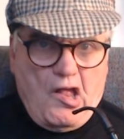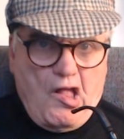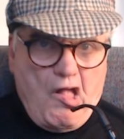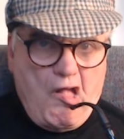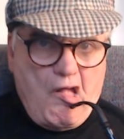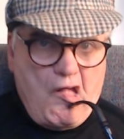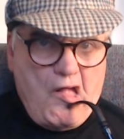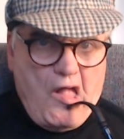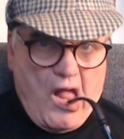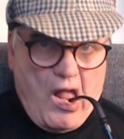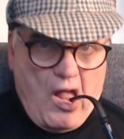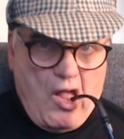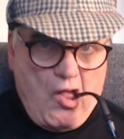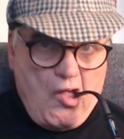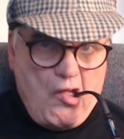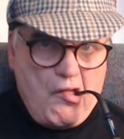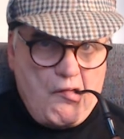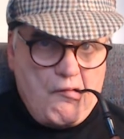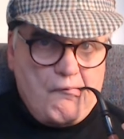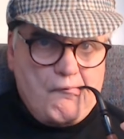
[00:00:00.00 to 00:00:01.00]

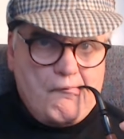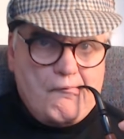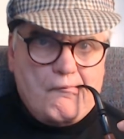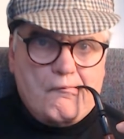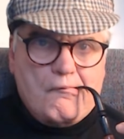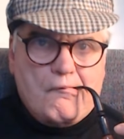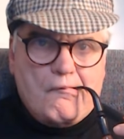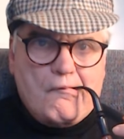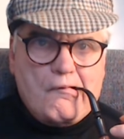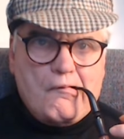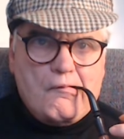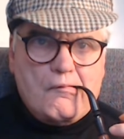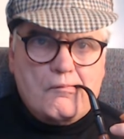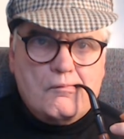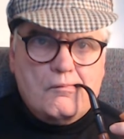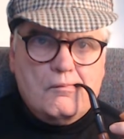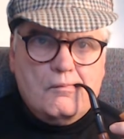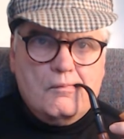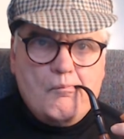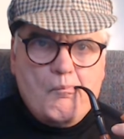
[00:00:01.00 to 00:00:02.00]

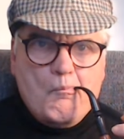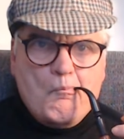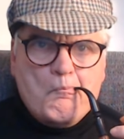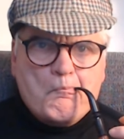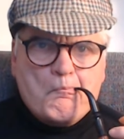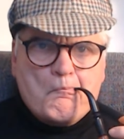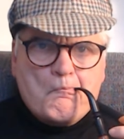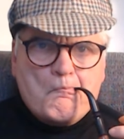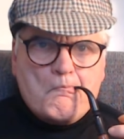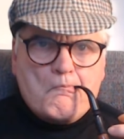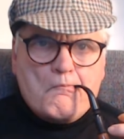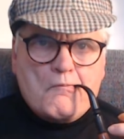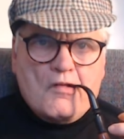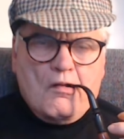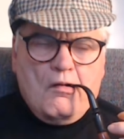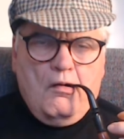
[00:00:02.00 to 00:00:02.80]
(no one is talking)